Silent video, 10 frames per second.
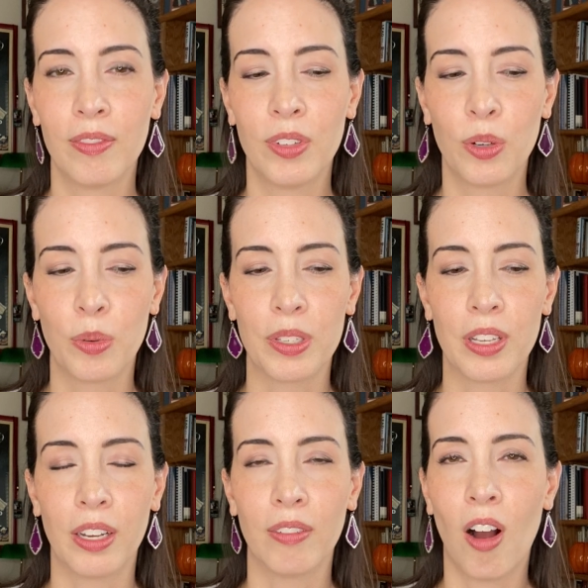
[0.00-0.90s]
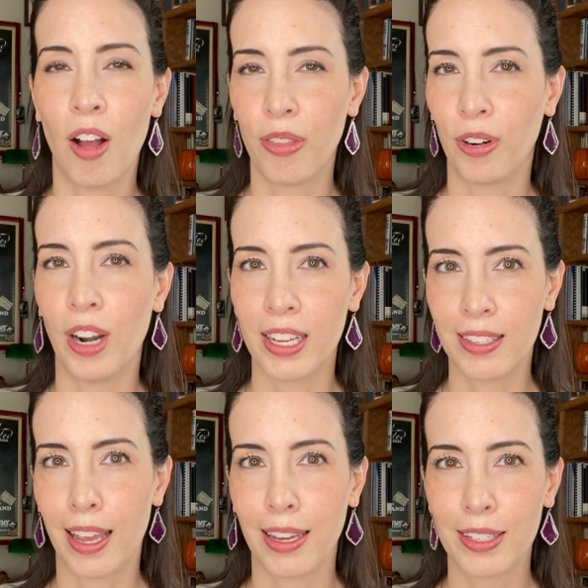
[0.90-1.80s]
who was an author,
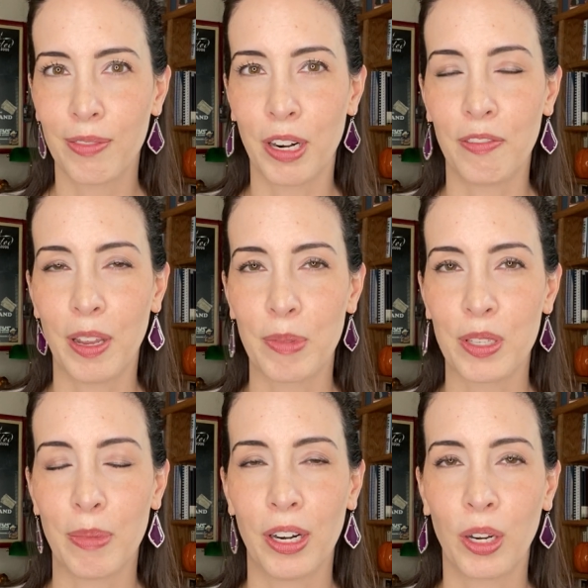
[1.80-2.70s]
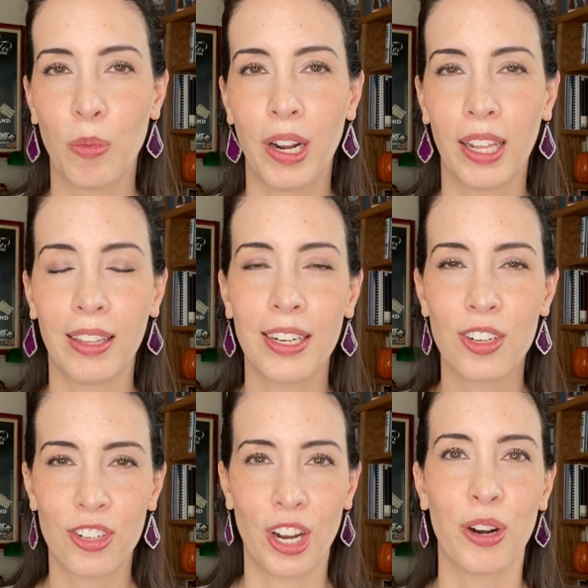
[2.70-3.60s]
essayist, very famous American one. I'd like to
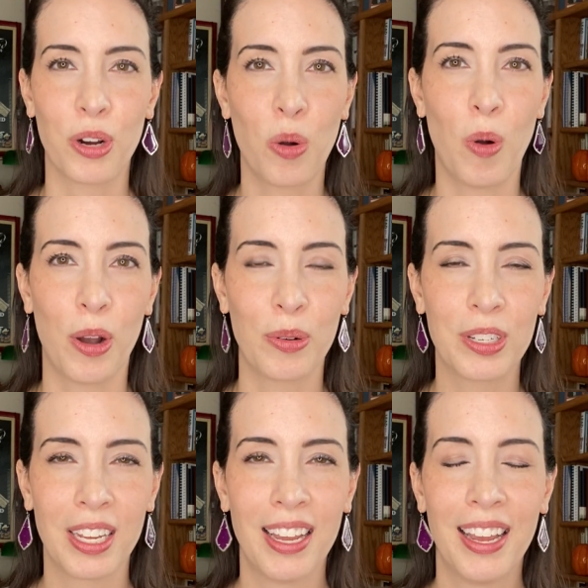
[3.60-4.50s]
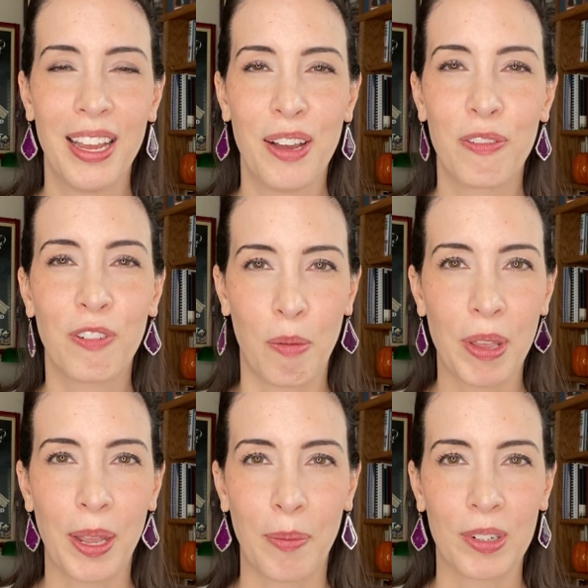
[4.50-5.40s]
share a quote from
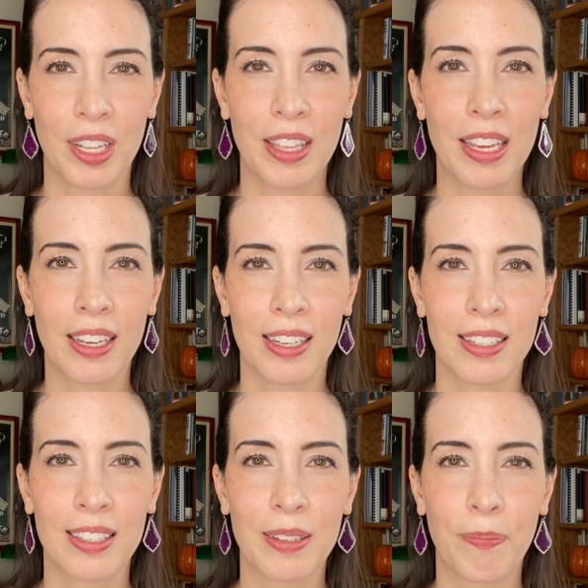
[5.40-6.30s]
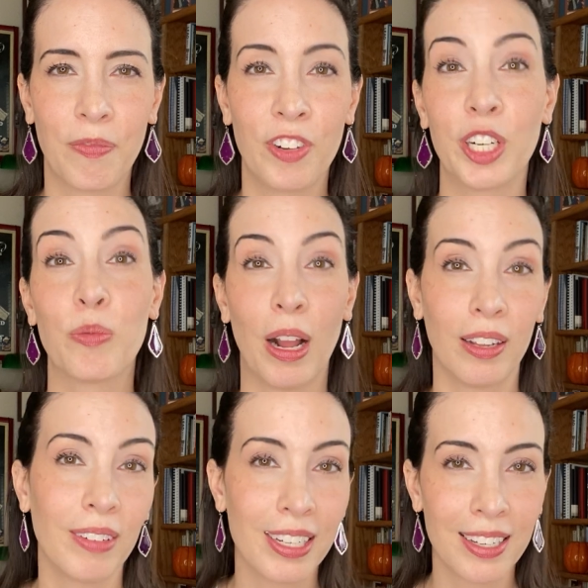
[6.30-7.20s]
him, which I think is very
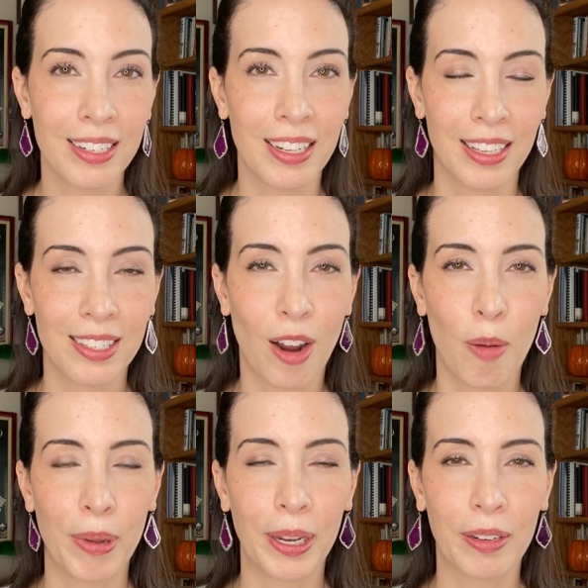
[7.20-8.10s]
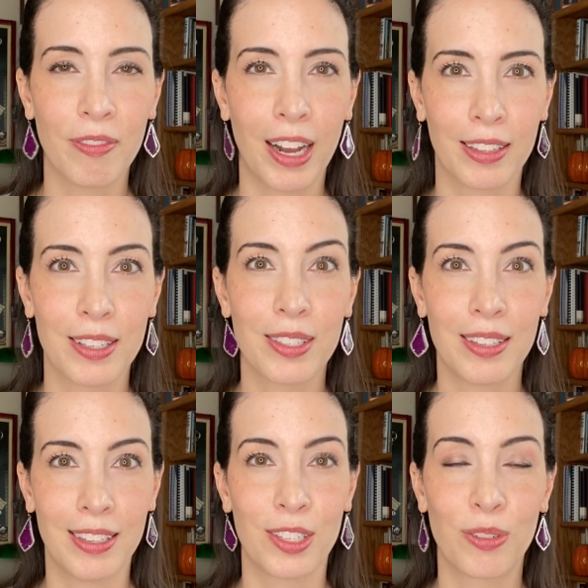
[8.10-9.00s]
relevant to this topic. In fact,
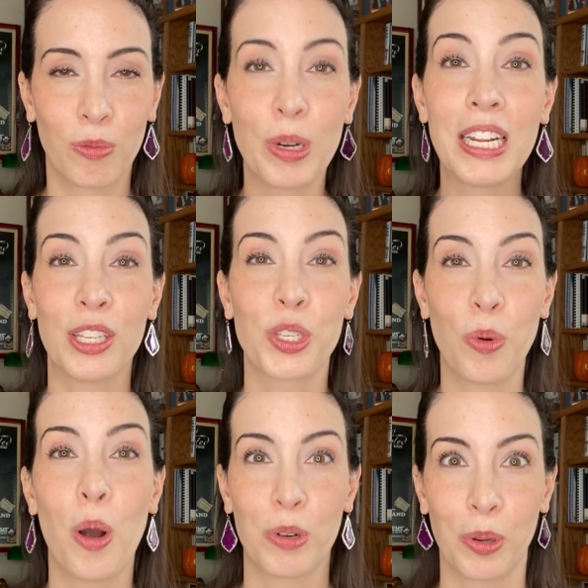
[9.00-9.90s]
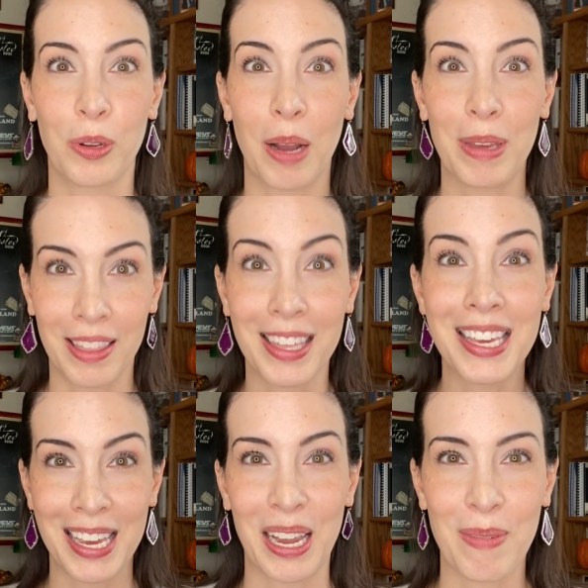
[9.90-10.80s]
reading this quote really got me
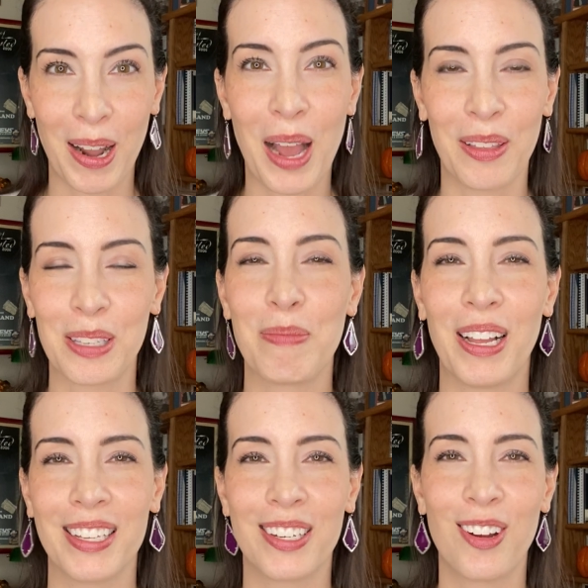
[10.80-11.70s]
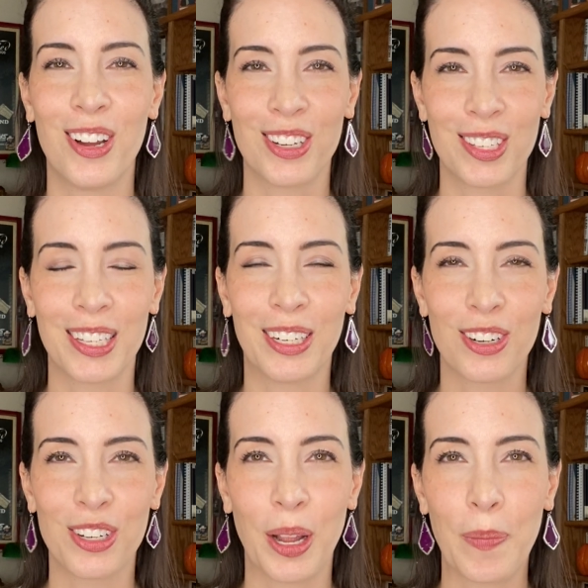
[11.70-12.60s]
thinking about how this applies to conscious
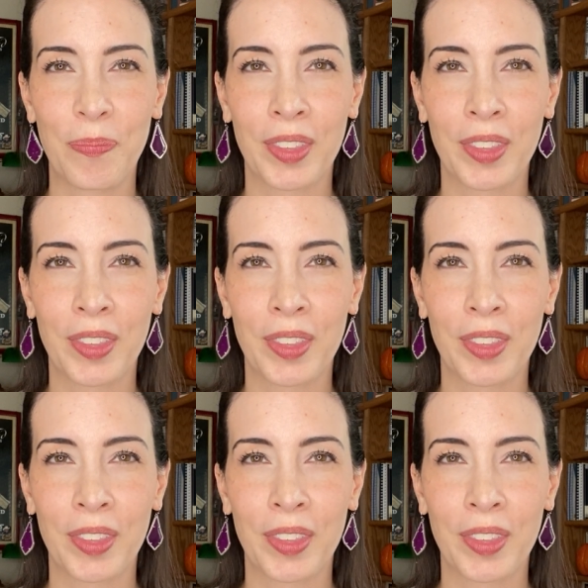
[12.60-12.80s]
leadership.